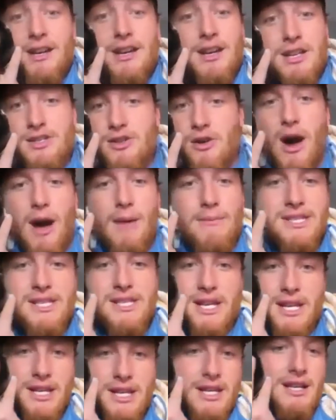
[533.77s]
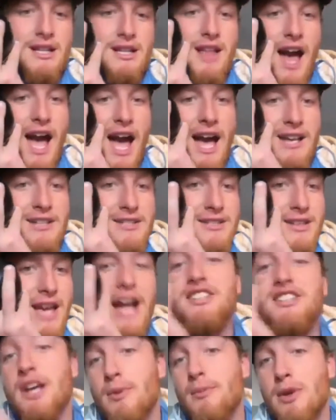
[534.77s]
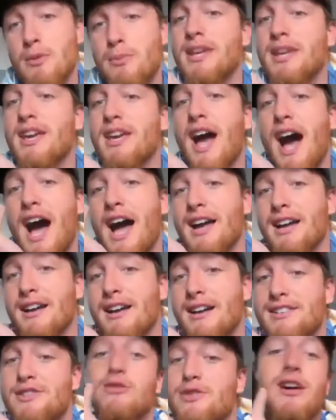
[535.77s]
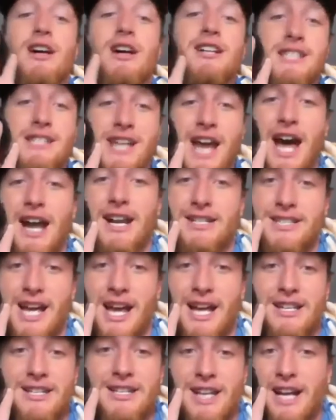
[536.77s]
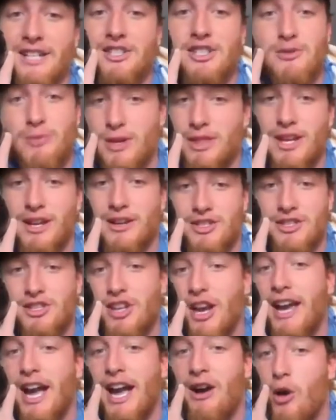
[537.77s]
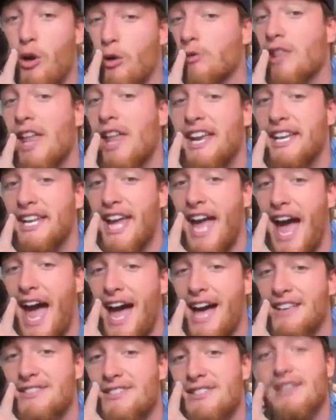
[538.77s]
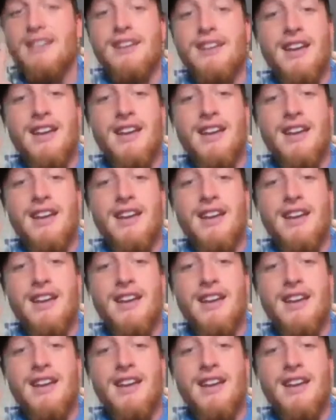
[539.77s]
So I'm sitting in class at WPI, a school I did not attend. I just went there to check out old lady ass.